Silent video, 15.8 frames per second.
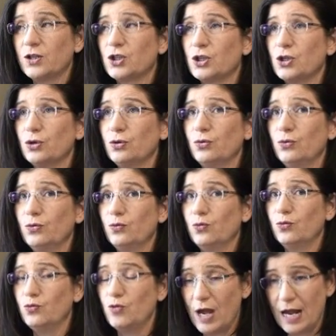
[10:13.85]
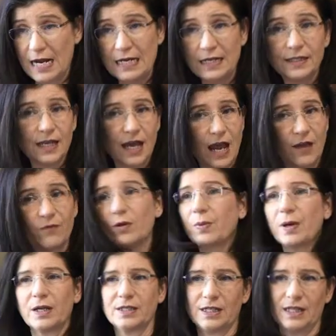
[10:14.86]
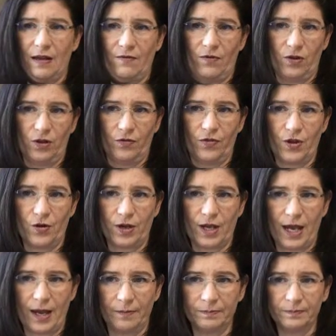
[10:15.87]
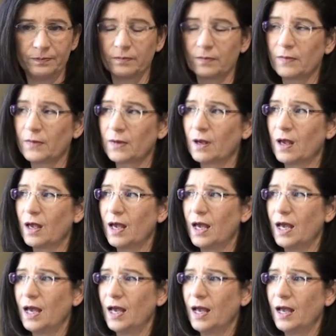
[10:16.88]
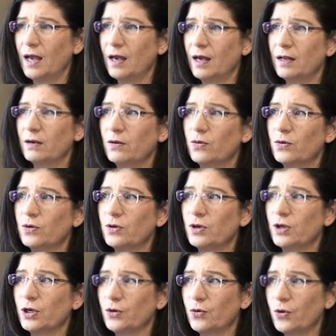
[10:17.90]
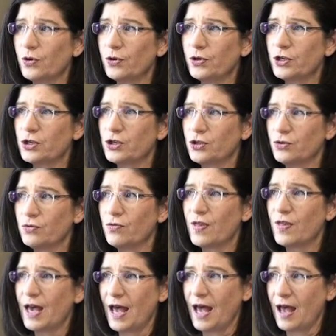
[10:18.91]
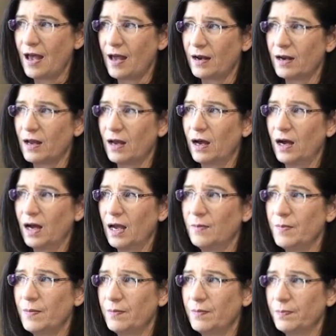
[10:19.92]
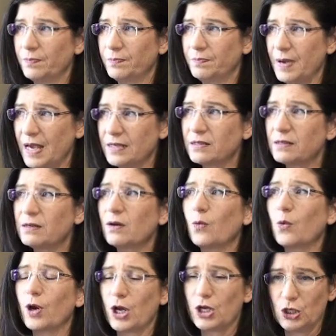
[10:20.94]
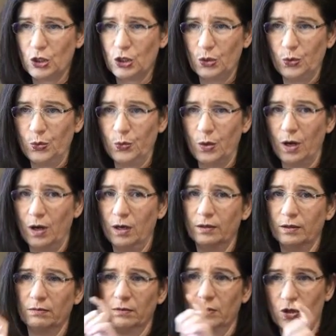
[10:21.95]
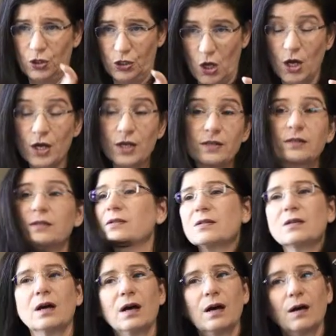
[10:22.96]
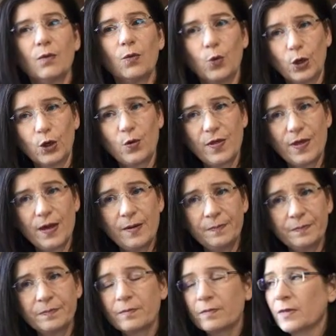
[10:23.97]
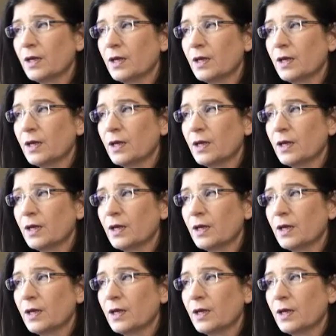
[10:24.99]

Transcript: to raise everybody's level of their game. And in order to do that, I'm basing what I do on Losada's work with him.